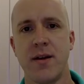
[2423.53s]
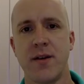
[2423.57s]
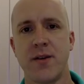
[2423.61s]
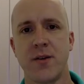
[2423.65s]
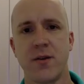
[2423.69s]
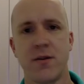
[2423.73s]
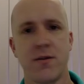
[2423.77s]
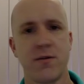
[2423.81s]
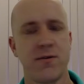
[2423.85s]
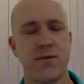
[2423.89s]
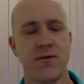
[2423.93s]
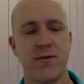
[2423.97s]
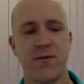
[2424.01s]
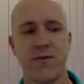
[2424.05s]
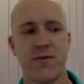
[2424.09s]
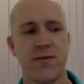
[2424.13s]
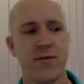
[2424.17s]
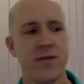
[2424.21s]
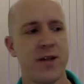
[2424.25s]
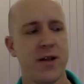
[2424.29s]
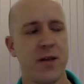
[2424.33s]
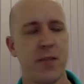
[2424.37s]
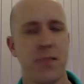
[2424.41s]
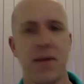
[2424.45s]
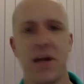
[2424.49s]
sort of
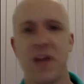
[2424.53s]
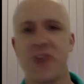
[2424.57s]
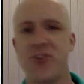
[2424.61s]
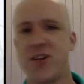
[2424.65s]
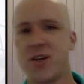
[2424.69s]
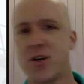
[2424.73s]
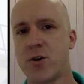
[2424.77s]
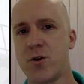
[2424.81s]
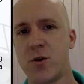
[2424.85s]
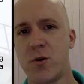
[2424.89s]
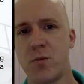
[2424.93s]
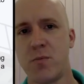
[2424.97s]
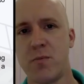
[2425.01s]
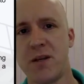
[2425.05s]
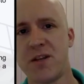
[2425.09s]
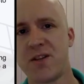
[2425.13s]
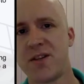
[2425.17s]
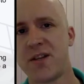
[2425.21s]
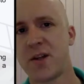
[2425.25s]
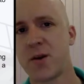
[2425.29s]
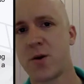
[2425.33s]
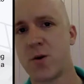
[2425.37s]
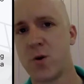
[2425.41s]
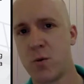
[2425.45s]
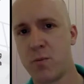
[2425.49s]
you know, magical,
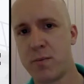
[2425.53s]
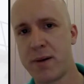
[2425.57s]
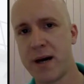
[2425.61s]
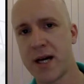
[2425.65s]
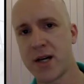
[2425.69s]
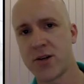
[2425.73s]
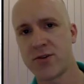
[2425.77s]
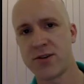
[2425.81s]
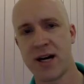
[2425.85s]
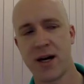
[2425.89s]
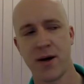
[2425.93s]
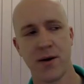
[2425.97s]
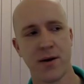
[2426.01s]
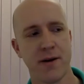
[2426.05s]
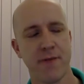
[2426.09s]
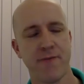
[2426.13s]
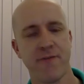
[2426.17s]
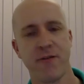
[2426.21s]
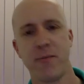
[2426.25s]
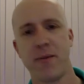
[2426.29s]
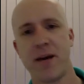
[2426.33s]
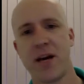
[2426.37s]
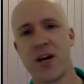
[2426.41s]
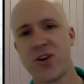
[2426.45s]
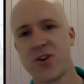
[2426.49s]
mystical background
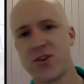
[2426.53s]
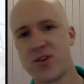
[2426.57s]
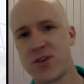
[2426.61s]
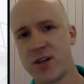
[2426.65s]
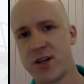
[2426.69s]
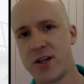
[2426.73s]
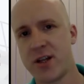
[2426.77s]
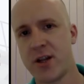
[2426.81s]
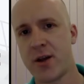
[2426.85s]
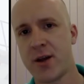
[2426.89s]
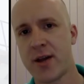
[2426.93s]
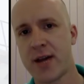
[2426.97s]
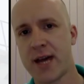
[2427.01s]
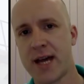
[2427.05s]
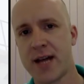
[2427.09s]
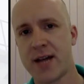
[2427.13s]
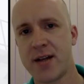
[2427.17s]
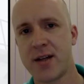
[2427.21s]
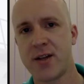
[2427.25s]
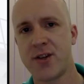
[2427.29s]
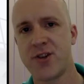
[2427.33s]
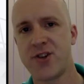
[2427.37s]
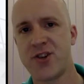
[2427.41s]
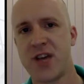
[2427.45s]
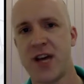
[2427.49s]
information that you don't
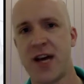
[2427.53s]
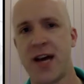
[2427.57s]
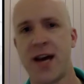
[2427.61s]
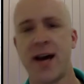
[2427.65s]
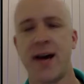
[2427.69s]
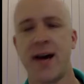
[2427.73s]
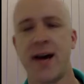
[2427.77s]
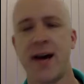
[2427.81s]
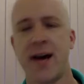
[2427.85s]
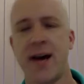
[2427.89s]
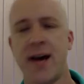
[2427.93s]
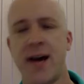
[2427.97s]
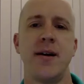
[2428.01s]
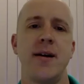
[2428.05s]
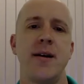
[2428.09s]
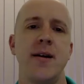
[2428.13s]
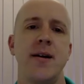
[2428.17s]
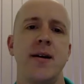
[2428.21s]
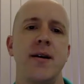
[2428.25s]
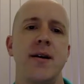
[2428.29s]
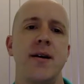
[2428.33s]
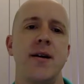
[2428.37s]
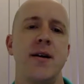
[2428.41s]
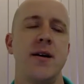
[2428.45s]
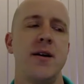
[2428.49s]
get to share
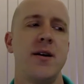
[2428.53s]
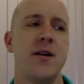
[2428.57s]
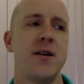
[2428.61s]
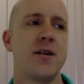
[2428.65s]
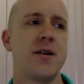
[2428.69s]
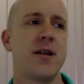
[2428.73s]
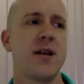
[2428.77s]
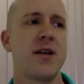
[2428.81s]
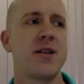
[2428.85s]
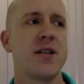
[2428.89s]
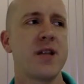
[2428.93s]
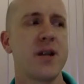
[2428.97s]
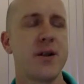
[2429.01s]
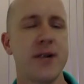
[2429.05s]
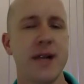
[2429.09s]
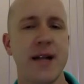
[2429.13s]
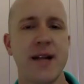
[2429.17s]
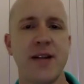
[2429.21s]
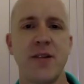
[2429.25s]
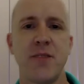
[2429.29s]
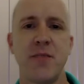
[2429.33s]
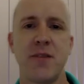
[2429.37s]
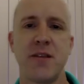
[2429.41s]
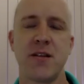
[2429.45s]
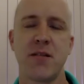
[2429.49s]
so there still
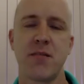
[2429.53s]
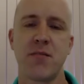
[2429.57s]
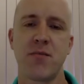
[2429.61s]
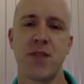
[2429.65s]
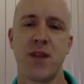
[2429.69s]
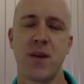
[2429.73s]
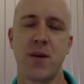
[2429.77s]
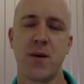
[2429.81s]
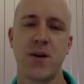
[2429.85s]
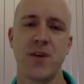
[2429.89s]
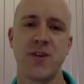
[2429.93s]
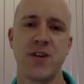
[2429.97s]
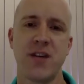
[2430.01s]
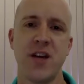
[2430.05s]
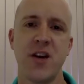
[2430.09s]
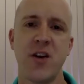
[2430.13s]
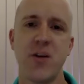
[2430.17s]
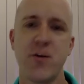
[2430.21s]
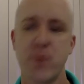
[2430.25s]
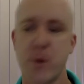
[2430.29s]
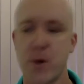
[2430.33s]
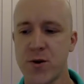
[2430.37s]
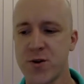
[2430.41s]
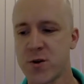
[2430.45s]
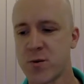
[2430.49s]
needs to be something which,
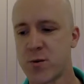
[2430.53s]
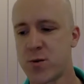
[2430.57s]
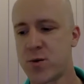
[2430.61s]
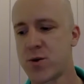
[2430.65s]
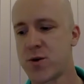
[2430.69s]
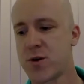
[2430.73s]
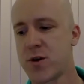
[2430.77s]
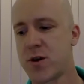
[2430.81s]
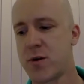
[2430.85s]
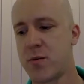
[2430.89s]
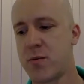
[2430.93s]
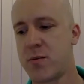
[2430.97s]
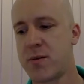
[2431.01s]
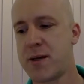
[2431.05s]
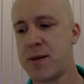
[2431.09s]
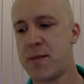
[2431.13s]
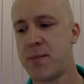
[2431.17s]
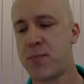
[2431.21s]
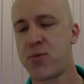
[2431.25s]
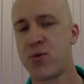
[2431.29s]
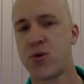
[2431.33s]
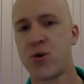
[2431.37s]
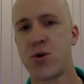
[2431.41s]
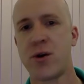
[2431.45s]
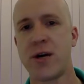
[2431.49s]
if possible, can
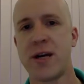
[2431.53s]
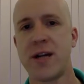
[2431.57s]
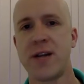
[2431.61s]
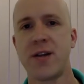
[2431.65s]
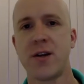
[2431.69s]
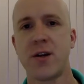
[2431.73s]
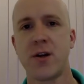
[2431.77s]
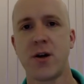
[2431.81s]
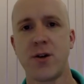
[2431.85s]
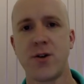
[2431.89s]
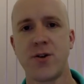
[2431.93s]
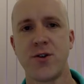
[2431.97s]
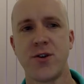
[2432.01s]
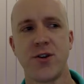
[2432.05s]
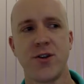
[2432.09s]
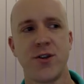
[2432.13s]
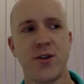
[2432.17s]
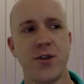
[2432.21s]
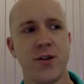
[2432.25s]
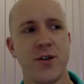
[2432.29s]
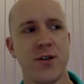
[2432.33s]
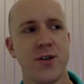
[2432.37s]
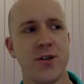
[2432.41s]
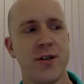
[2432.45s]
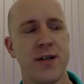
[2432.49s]
be brought into
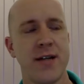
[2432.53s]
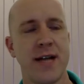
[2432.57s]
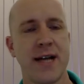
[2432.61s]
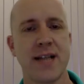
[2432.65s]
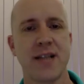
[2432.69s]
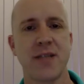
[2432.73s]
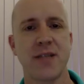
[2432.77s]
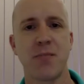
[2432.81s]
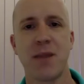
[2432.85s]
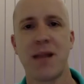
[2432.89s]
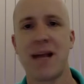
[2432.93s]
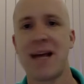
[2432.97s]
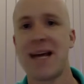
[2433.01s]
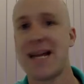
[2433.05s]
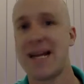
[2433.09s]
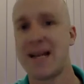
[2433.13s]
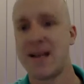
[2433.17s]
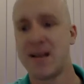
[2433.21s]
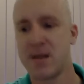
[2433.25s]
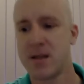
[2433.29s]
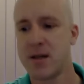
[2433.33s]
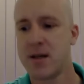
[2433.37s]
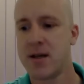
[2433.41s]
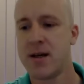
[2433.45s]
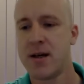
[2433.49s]
consciousness and
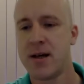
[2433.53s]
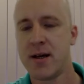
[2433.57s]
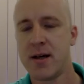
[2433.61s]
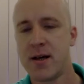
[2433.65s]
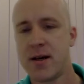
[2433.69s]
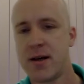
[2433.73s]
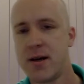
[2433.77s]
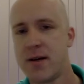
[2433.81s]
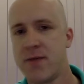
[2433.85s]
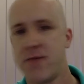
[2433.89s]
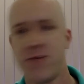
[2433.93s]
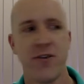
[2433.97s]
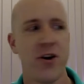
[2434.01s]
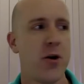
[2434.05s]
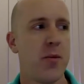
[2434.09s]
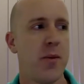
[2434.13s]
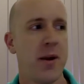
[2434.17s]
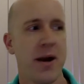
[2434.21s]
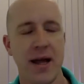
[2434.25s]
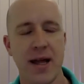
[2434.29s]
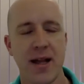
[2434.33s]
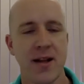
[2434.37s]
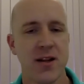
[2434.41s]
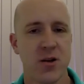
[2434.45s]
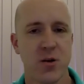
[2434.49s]
explained
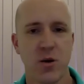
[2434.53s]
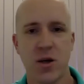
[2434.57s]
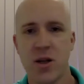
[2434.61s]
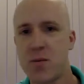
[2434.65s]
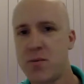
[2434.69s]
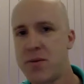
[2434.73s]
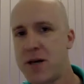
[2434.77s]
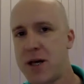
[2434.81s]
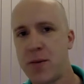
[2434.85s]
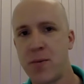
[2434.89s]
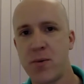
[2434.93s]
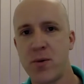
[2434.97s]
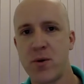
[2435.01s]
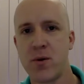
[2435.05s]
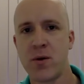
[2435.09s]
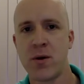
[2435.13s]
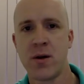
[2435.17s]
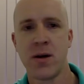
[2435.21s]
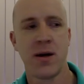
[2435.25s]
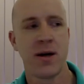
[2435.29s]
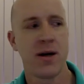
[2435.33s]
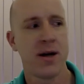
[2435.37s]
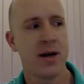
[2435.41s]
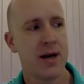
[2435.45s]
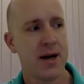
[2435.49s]
verbally to other
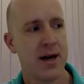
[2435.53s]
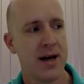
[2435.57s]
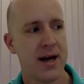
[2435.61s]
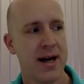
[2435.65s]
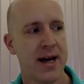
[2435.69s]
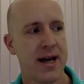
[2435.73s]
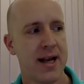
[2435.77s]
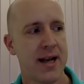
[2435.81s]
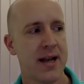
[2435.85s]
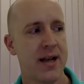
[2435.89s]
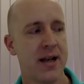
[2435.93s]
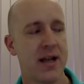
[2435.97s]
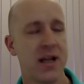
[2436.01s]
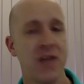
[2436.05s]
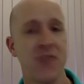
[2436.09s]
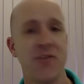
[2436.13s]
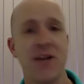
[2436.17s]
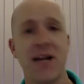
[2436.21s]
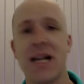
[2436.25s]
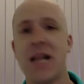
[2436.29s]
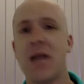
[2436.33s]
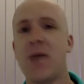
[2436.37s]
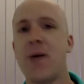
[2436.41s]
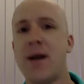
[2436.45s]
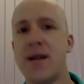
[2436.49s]
people and
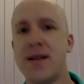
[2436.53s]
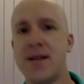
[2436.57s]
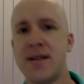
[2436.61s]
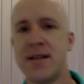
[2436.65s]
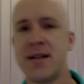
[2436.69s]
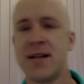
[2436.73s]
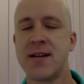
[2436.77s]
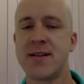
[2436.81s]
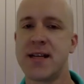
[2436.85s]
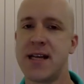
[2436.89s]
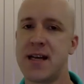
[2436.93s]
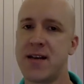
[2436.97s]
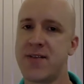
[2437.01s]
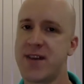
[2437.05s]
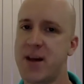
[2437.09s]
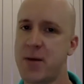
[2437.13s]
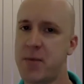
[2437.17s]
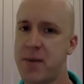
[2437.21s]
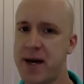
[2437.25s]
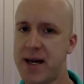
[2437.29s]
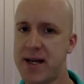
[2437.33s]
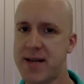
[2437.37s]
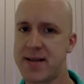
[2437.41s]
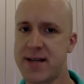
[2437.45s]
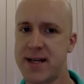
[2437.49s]
evaluated to see if they
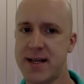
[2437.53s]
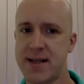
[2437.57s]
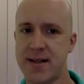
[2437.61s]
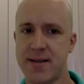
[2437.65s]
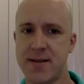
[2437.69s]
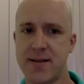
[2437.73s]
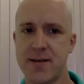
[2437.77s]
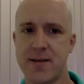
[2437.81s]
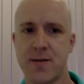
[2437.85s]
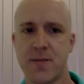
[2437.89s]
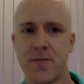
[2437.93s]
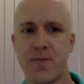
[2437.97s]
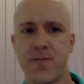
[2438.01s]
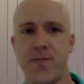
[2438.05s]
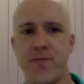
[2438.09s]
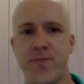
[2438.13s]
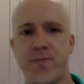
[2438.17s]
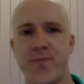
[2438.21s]
make sense.